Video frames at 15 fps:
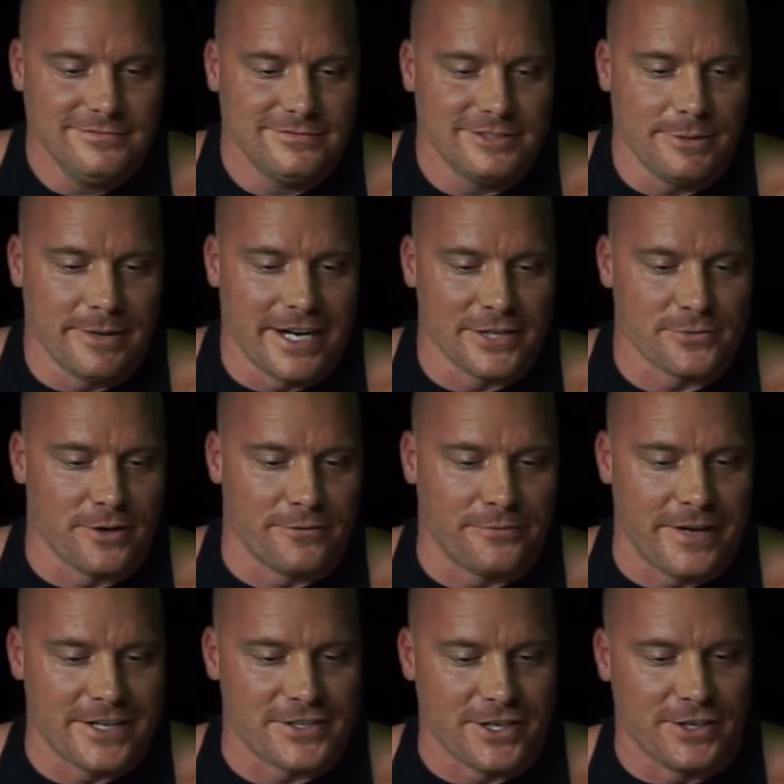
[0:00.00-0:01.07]
Who's might that? As well
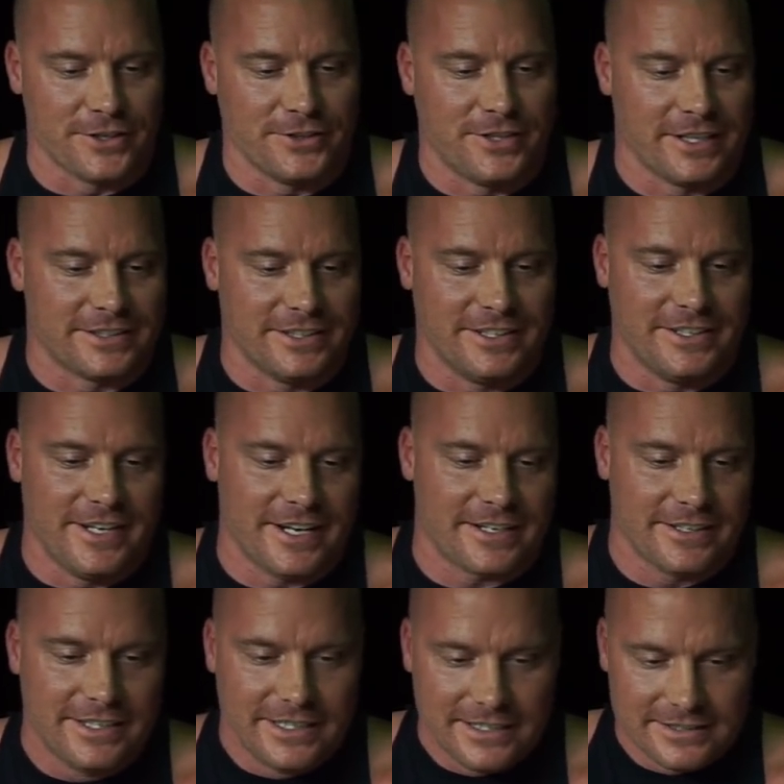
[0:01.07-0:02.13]
face it, you're addicted to dick.
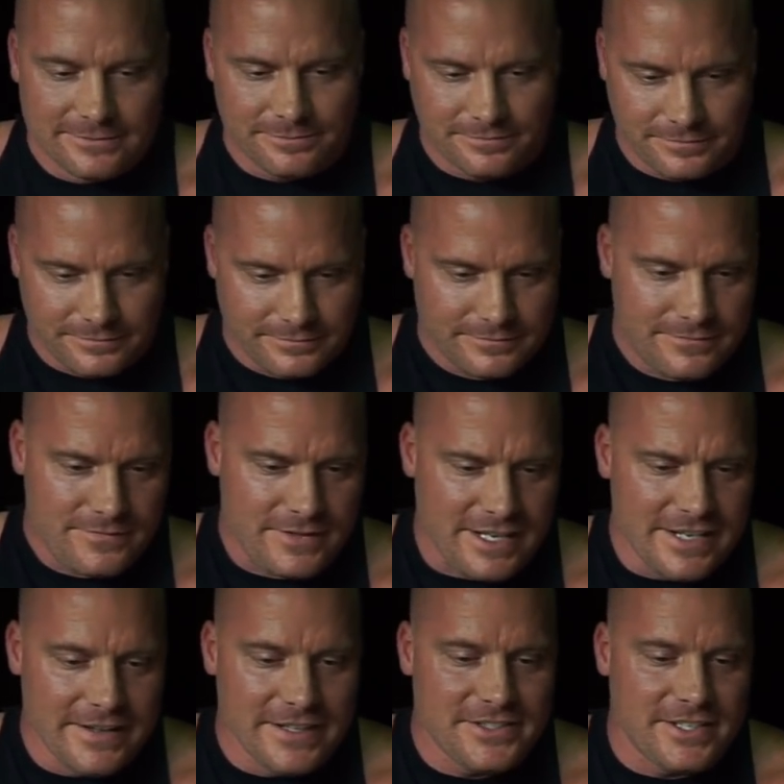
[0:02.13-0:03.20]

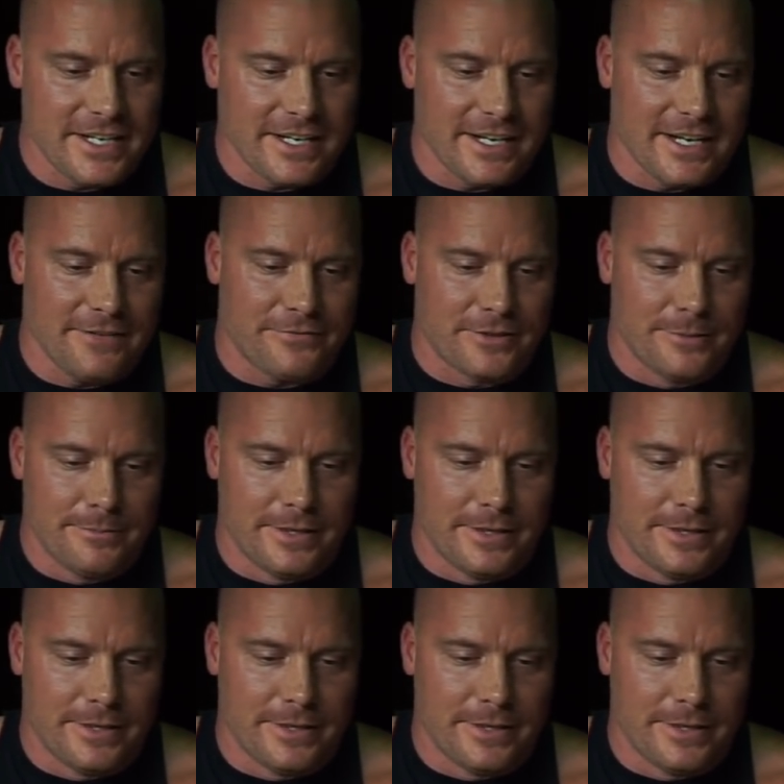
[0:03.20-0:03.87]
Hey, that's that guy from...